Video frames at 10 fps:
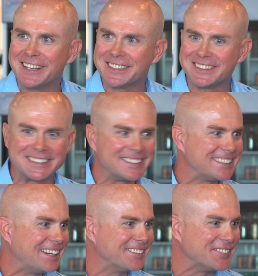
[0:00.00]
how delicious
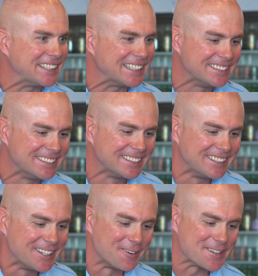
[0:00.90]
that would be. Yes.